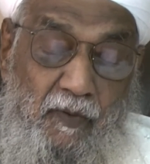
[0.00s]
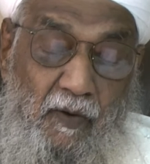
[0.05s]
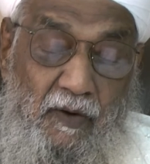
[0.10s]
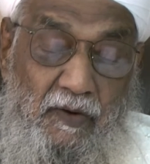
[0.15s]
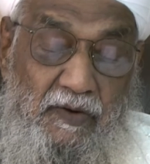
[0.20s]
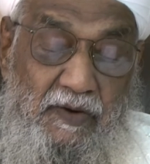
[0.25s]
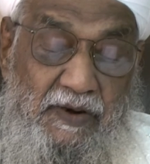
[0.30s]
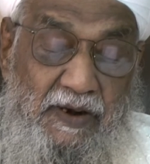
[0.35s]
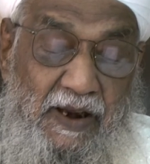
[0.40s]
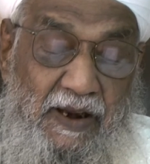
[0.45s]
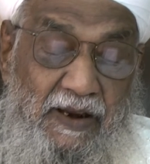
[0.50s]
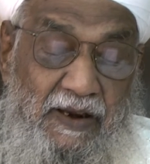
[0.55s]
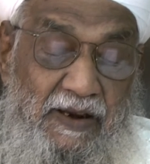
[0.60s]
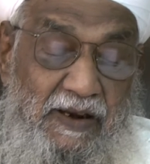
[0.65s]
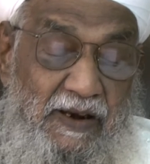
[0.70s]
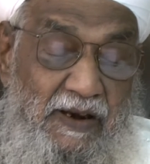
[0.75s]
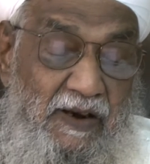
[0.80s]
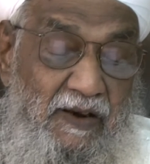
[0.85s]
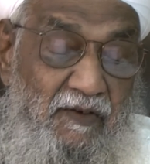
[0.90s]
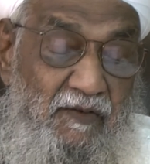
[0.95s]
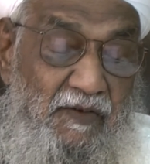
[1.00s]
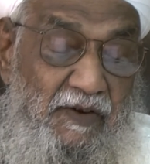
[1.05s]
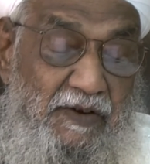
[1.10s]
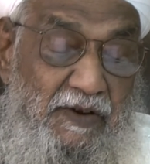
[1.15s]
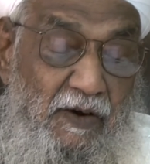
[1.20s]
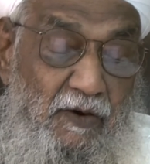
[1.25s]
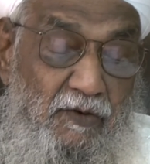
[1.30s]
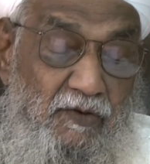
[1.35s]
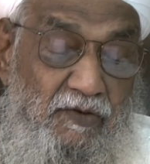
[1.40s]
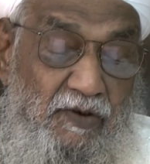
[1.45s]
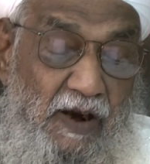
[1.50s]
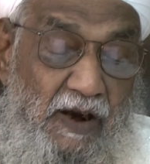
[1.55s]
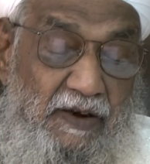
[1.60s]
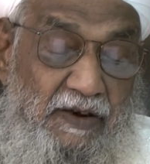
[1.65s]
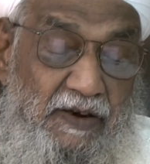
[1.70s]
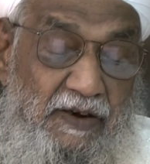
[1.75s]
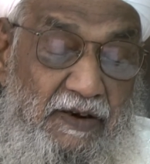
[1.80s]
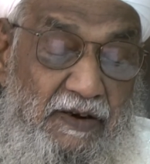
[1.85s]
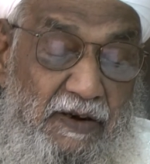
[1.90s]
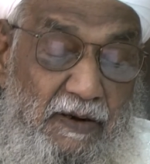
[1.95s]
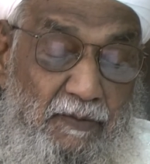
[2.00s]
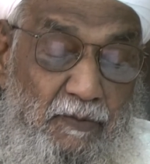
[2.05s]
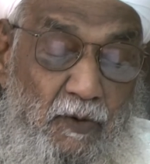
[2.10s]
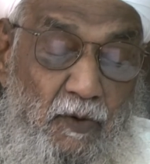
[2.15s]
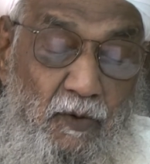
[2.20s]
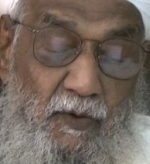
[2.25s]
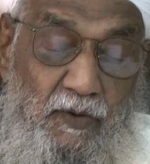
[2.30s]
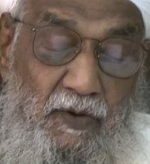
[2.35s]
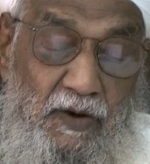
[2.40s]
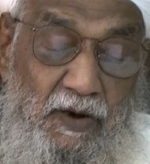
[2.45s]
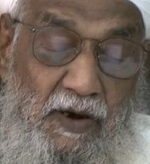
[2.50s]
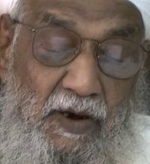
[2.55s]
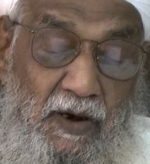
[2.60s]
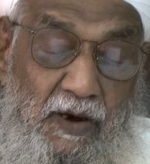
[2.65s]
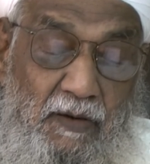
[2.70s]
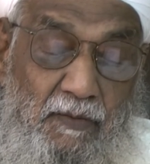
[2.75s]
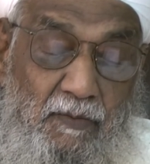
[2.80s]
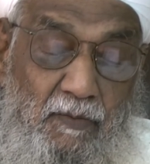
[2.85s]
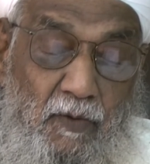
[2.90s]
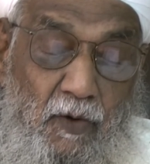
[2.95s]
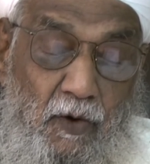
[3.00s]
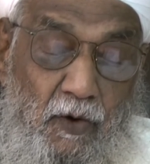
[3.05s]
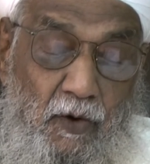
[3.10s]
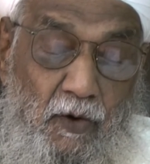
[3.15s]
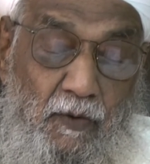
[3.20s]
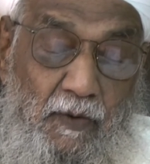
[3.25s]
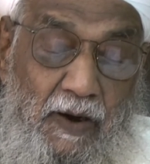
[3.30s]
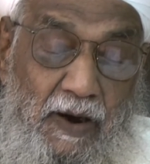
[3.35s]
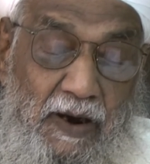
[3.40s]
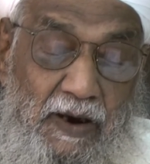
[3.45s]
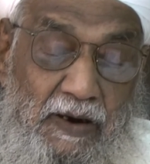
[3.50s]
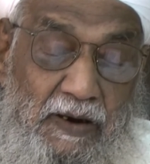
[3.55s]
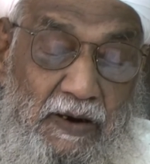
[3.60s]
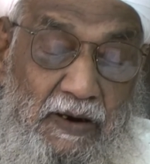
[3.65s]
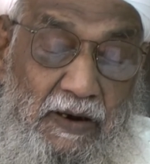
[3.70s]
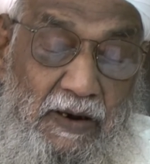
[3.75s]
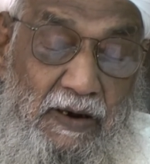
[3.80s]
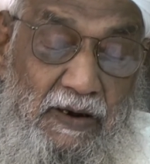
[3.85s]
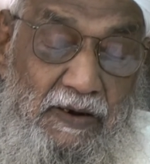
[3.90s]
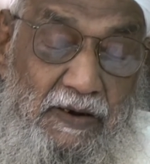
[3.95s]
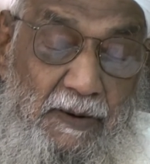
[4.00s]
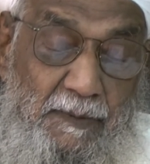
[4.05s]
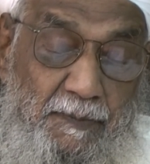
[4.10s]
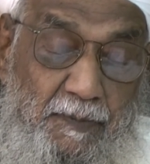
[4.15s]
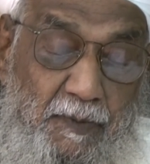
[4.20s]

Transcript: fasting without sighting the moon. Moreover, the